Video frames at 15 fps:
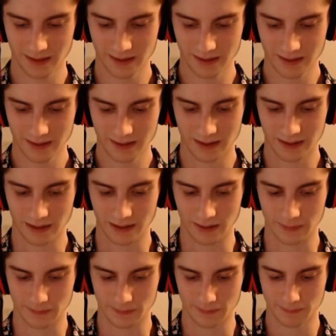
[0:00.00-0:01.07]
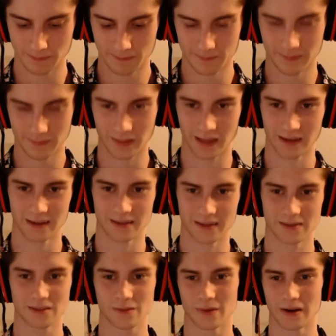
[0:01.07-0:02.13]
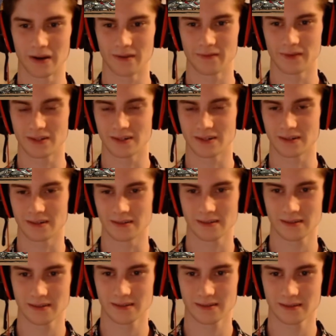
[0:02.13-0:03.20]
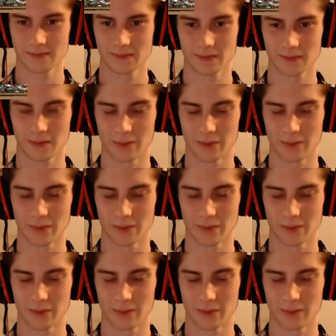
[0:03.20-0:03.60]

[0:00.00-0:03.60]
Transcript: and I got a degree in aeronautical engineering.